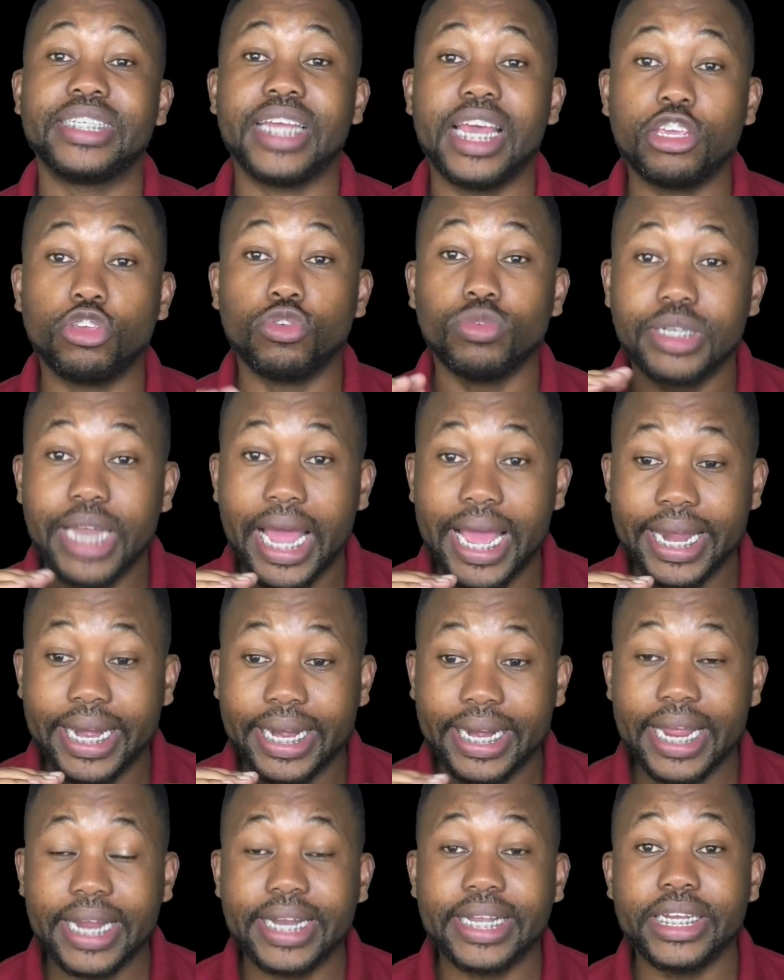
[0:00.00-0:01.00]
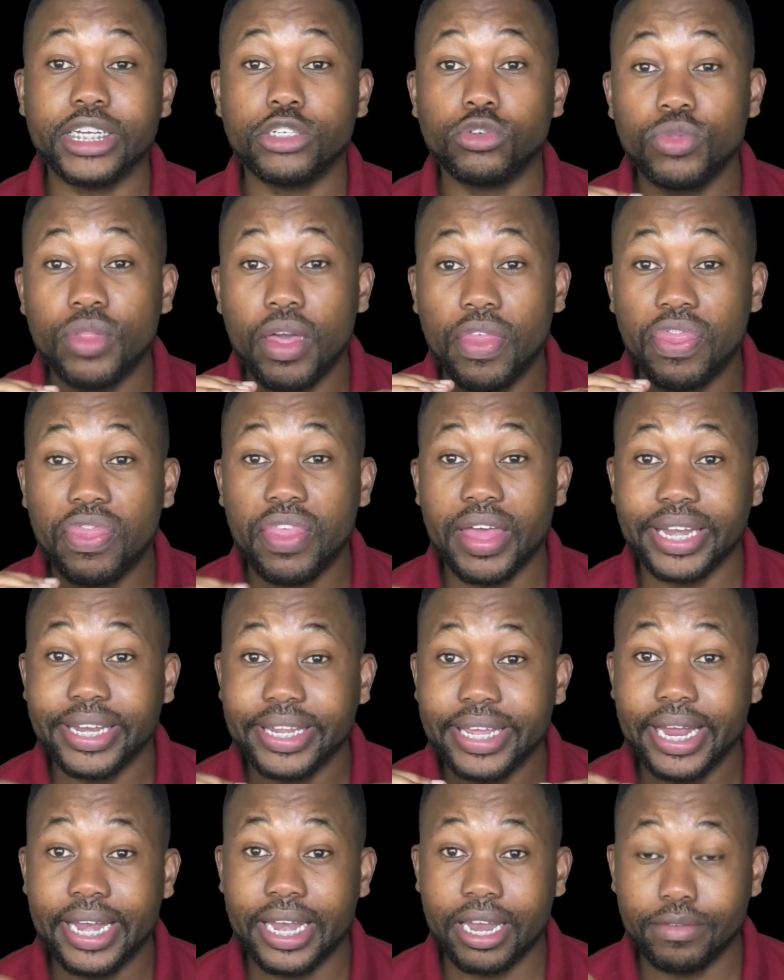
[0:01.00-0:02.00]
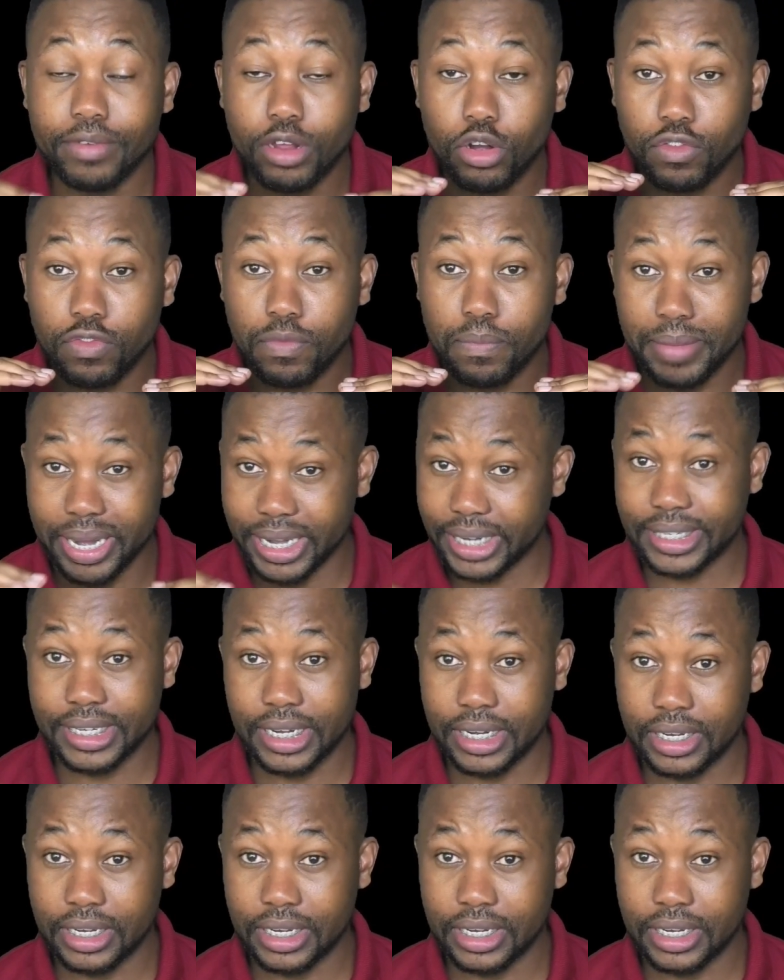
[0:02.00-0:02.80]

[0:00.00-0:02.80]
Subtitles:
you directly to the third year level of medicine.